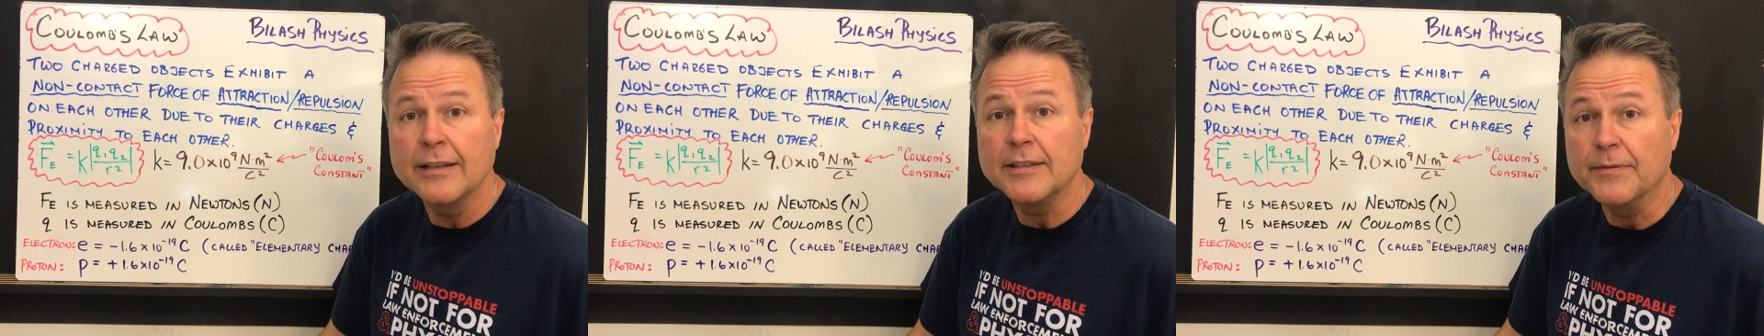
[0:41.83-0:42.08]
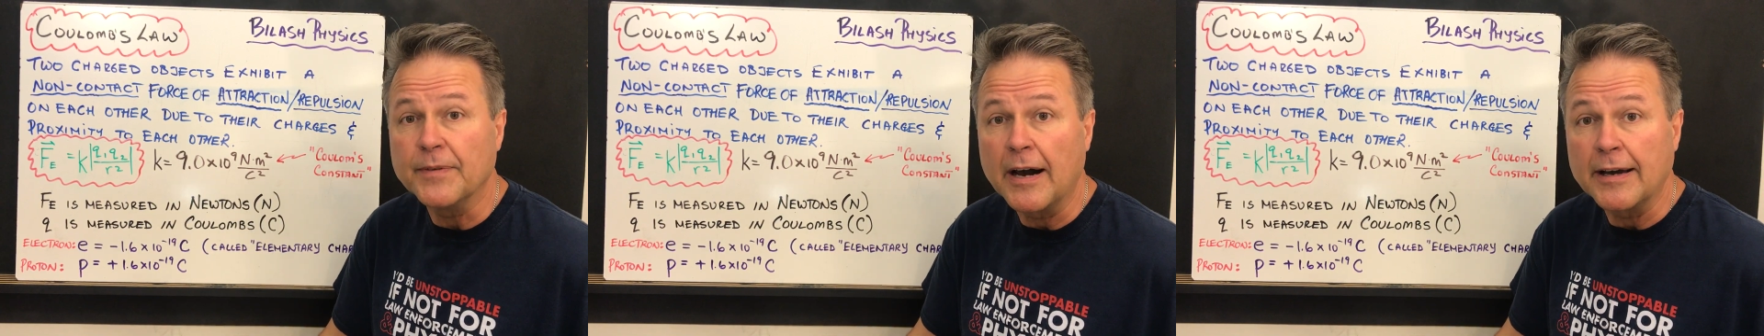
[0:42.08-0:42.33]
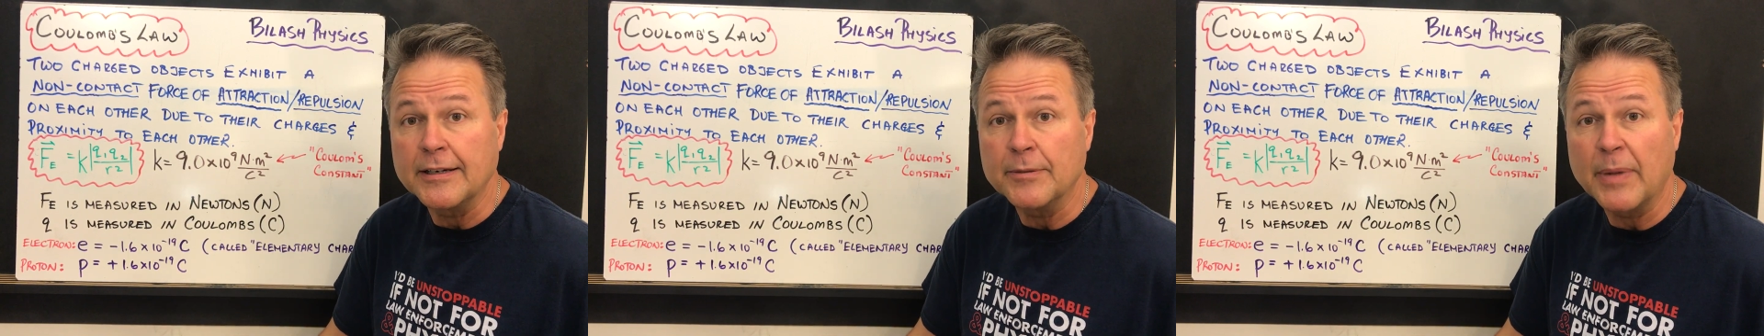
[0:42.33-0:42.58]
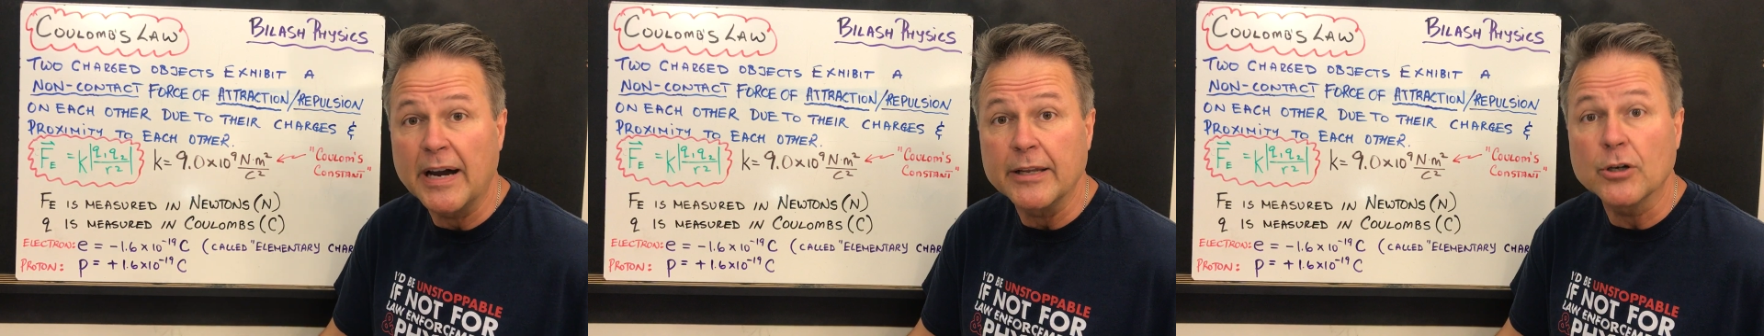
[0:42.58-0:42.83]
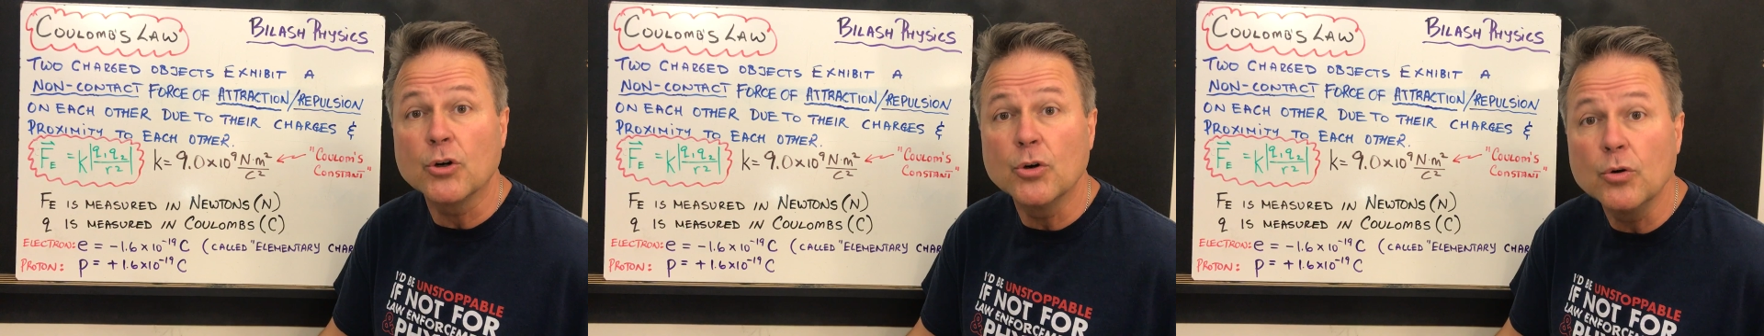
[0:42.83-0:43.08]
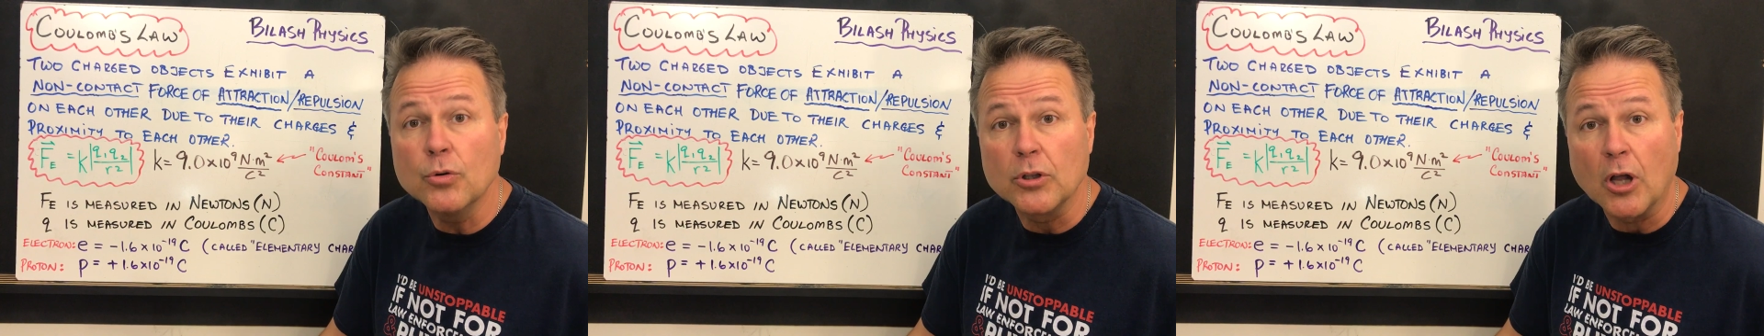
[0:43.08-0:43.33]
divided by
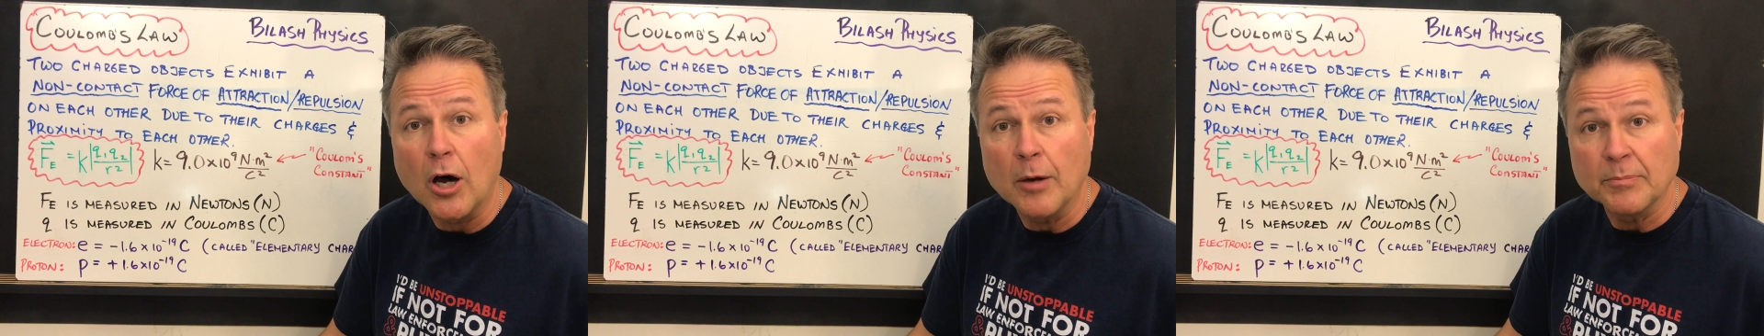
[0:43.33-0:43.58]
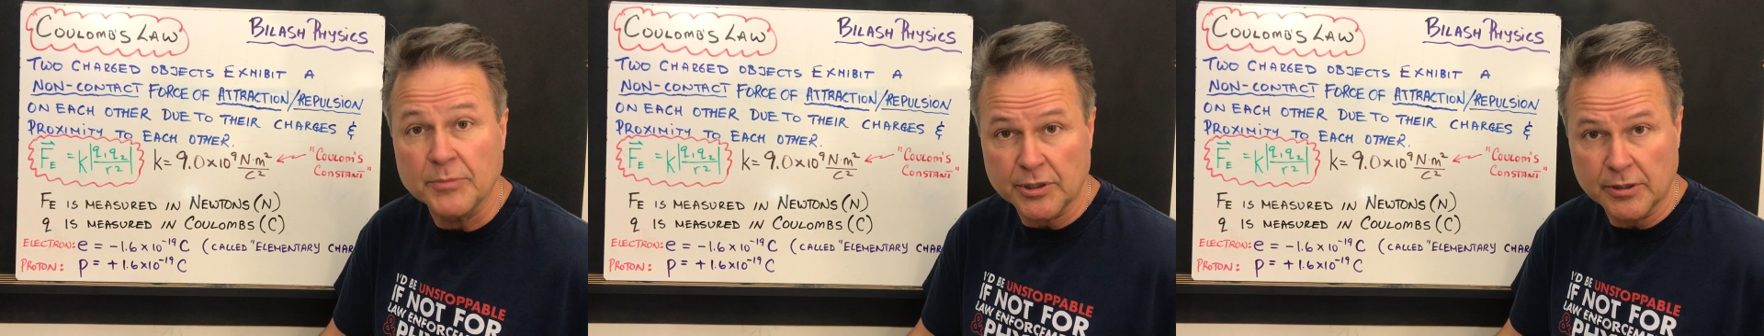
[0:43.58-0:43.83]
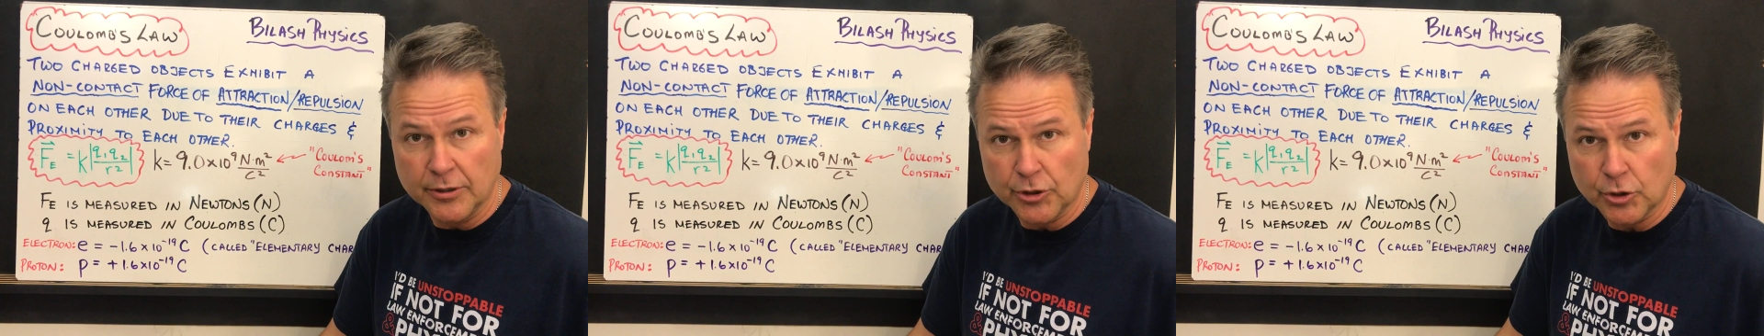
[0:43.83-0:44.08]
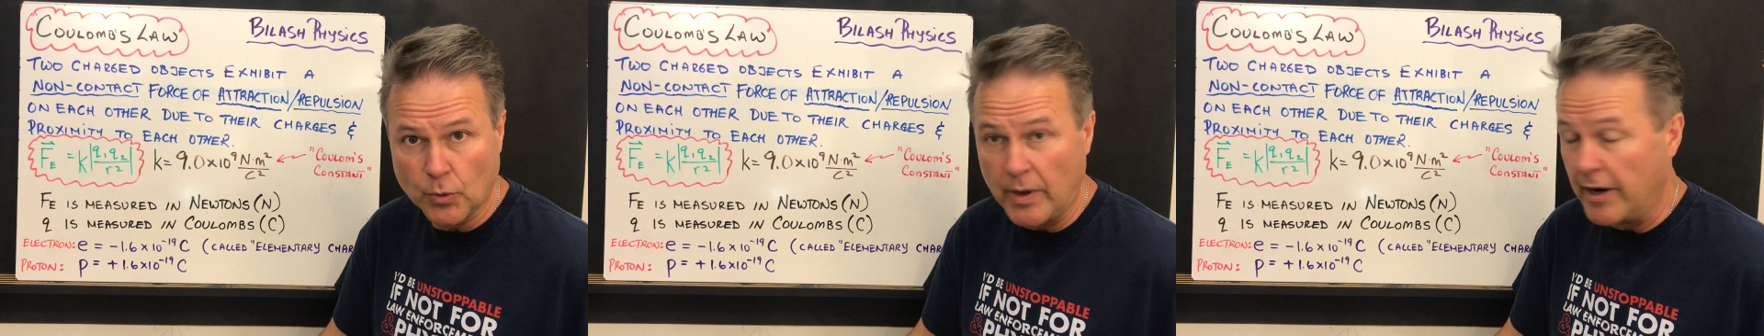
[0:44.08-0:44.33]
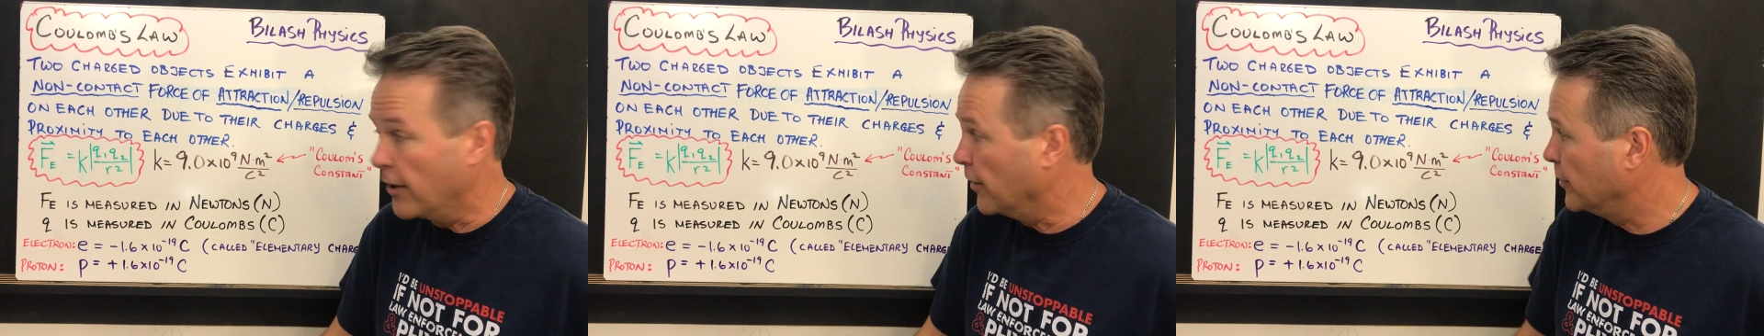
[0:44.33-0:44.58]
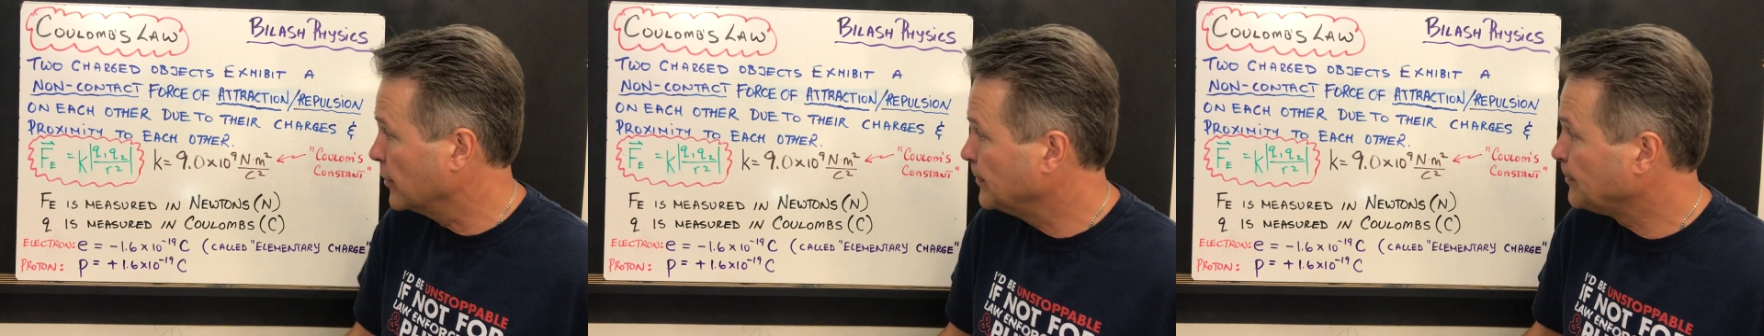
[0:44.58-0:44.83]
coulombs squared.